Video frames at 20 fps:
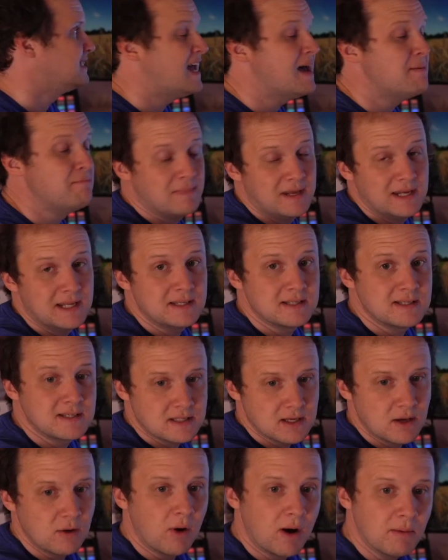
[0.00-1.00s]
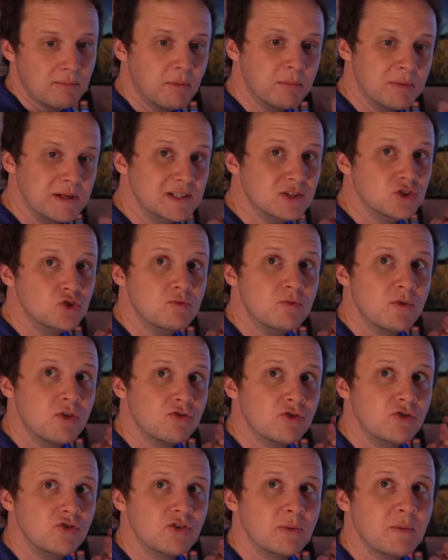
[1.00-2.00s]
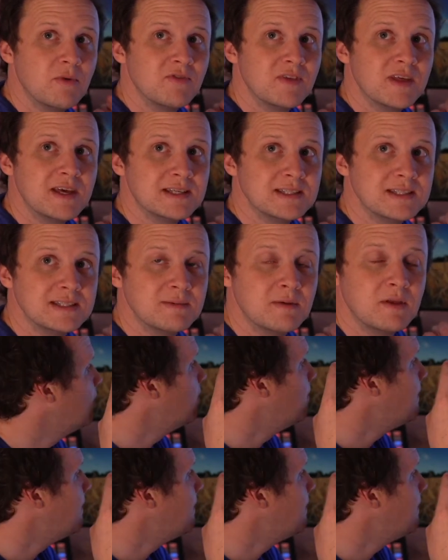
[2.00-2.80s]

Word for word: 10 minutes, so I'll probably zoom through some of this.